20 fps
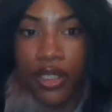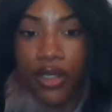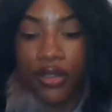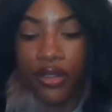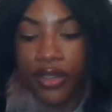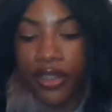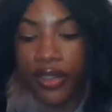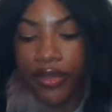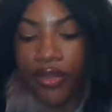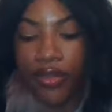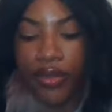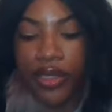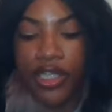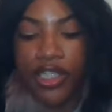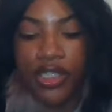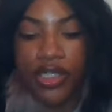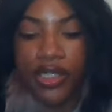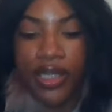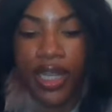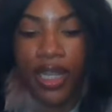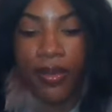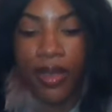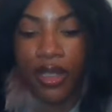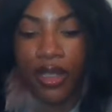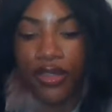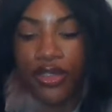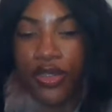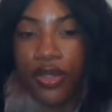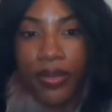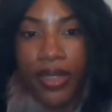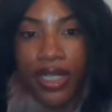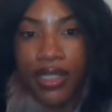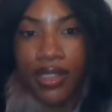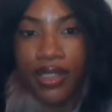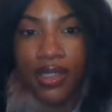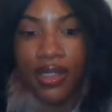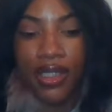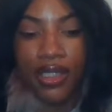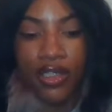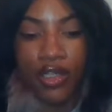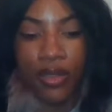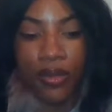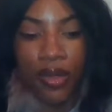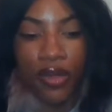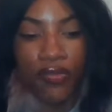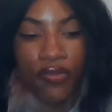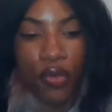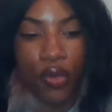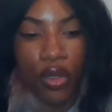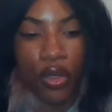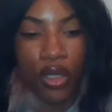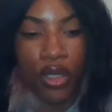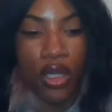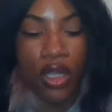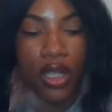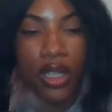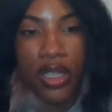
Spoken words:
literally 3 just came out. So I'm guessing these are my 4.